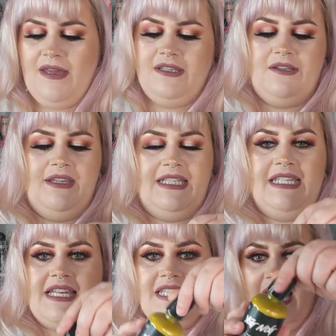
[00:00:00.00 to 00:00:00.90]
this
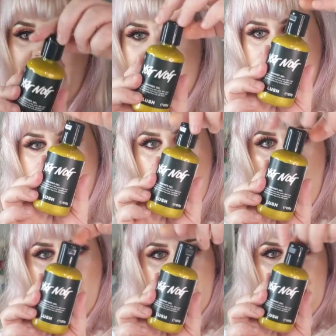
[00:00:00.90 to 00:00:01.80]
is a slightly different
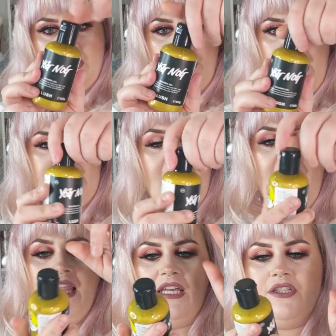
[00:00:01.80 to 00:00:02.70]
formula to last year's.
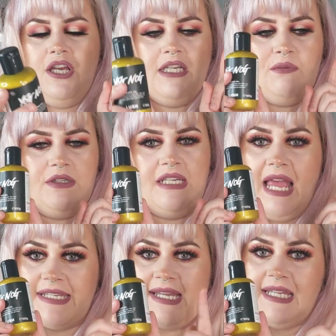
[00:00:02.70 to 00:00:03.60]
Last year's was an
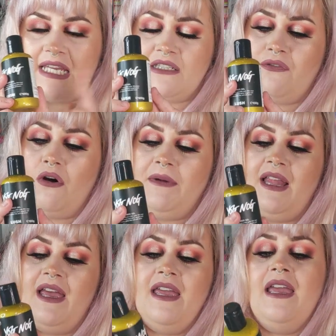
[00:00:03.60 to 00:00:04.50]
SLS
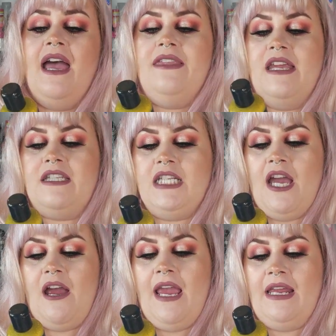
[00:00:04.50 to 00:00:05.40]
formula, and this
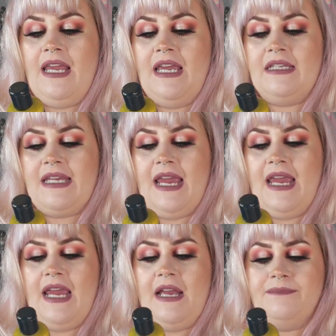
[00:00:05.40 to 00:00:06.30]
year it is
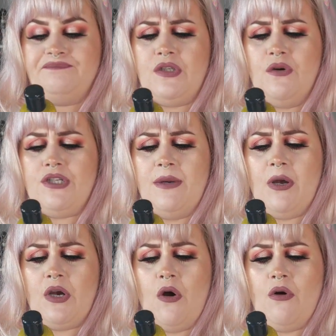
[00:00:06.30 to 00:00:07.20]
a
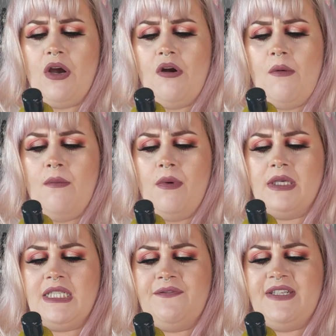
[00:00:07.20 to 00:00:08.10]
sodium cocoa
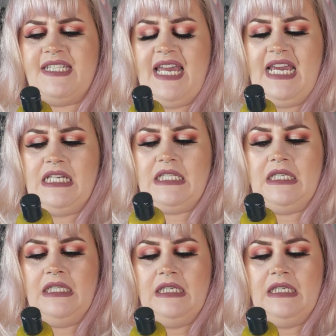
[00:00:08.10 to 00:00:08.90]
mosphosate.